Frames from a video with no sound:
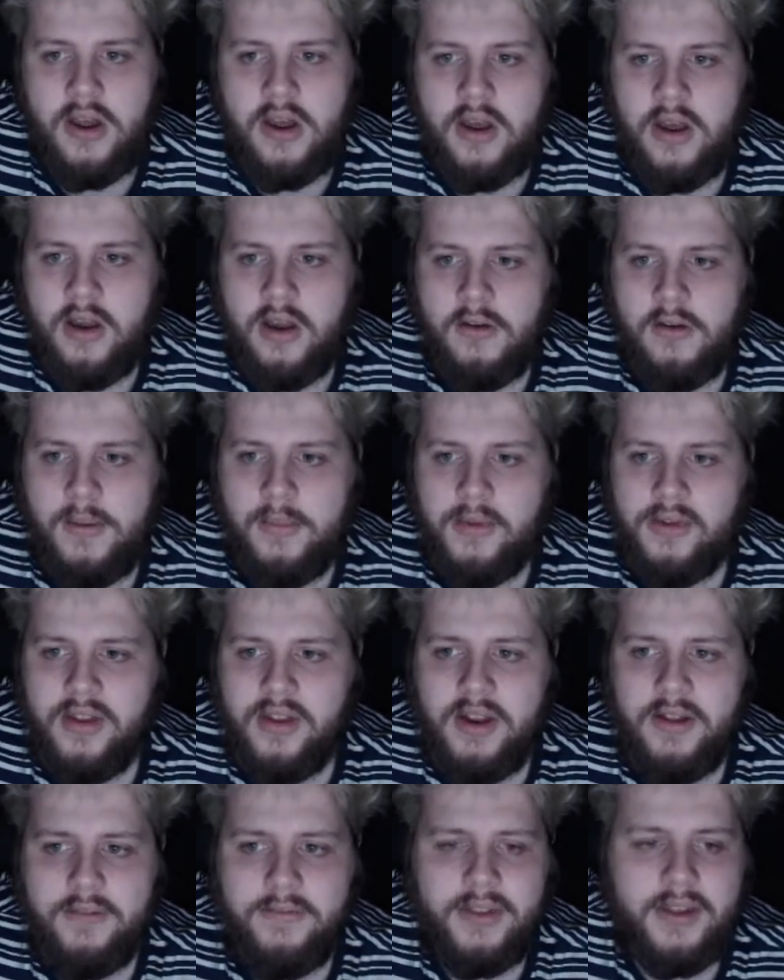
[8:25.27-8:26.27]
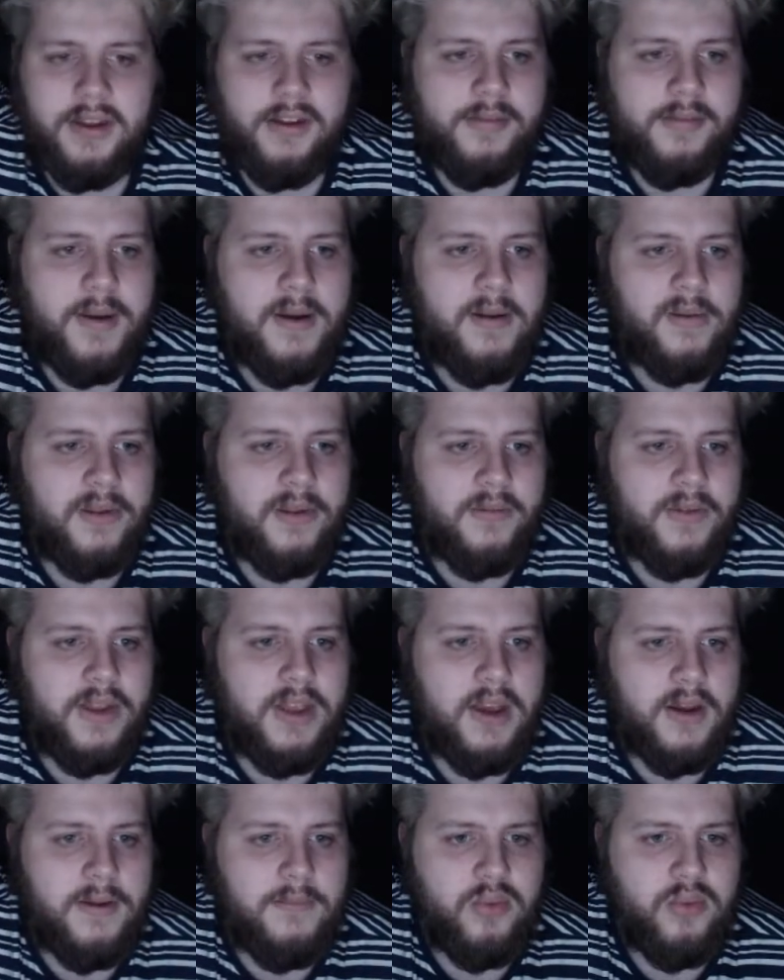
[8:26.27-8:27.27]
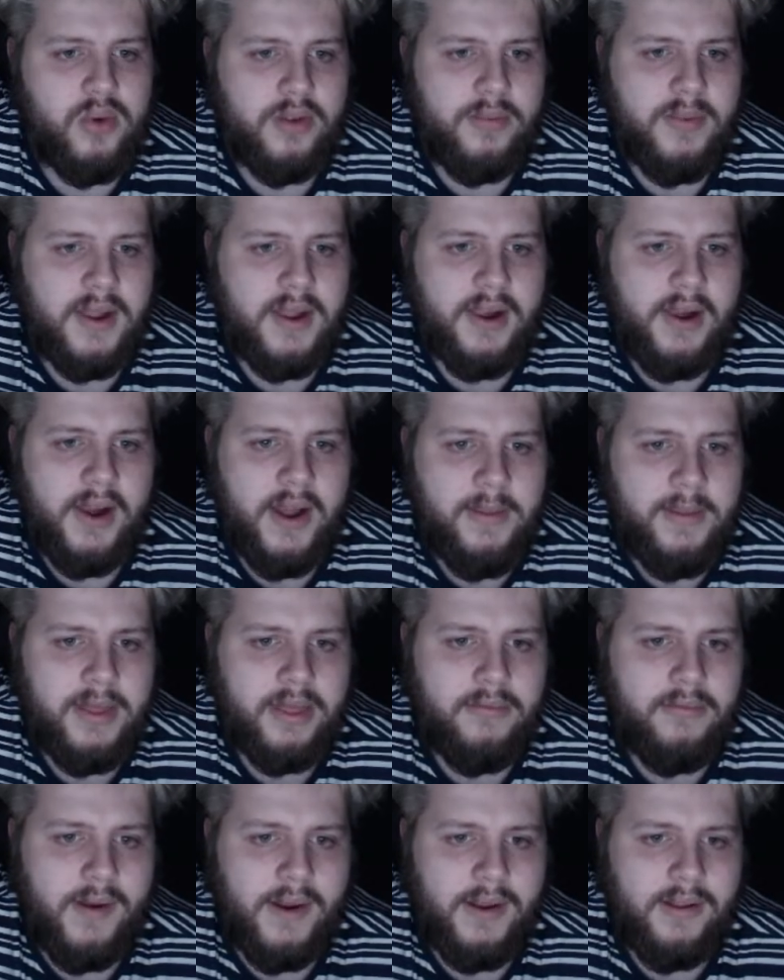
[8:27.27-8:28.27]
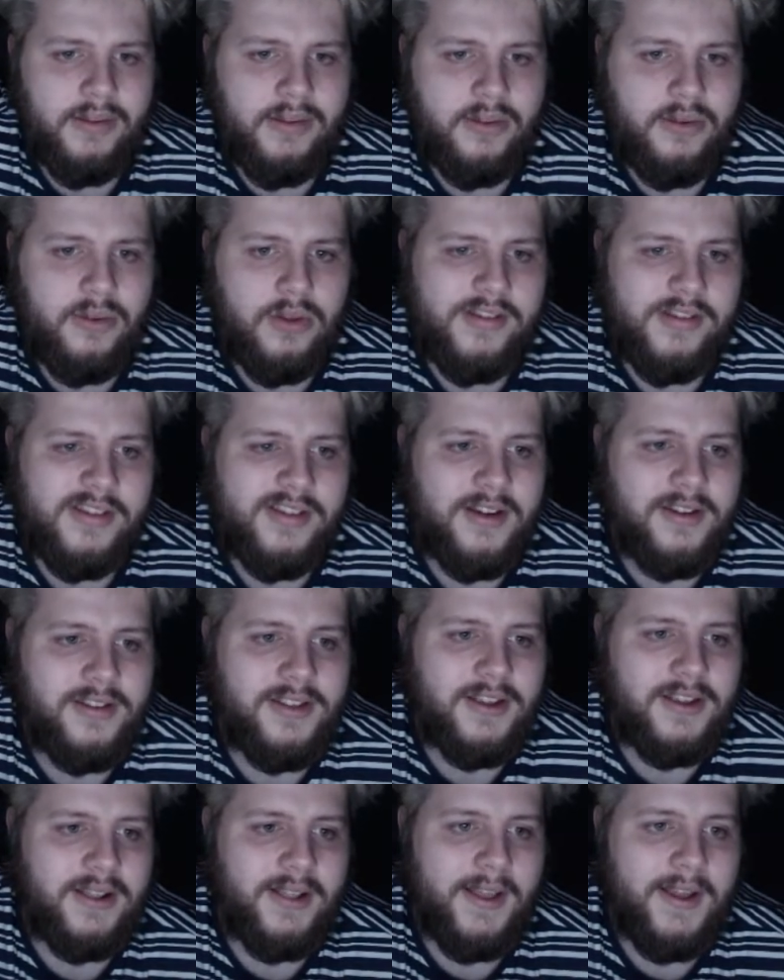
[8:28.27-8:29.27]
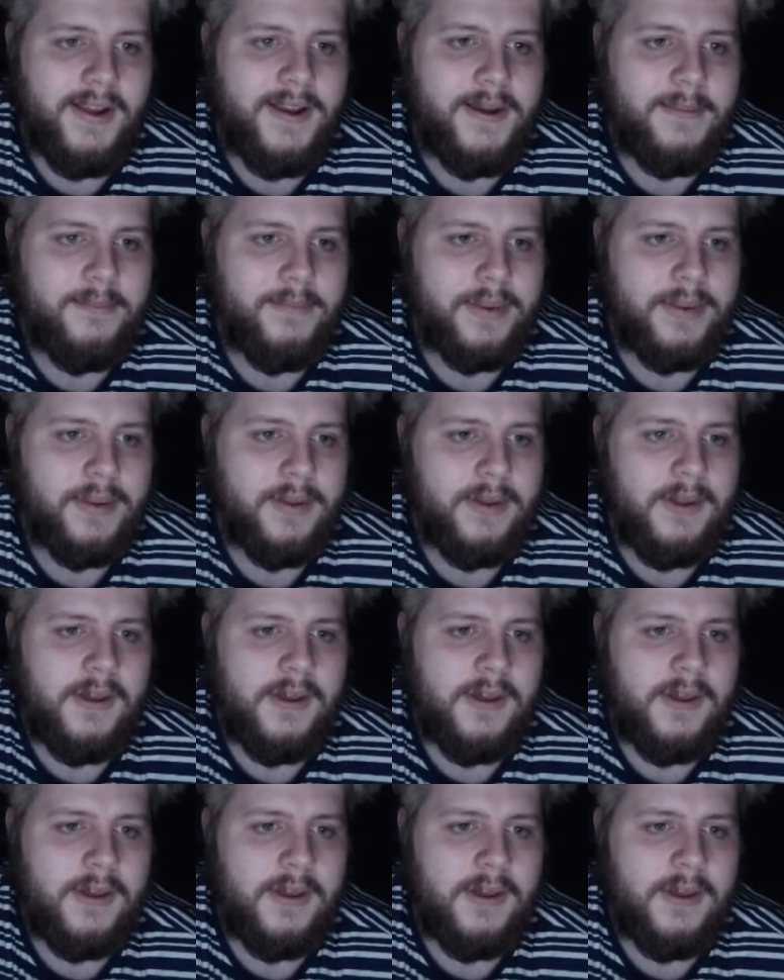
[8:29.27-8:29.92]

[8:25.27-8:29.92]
Our aim was to deliver the experience of a young prospect climbing the ranks to the starting lineup.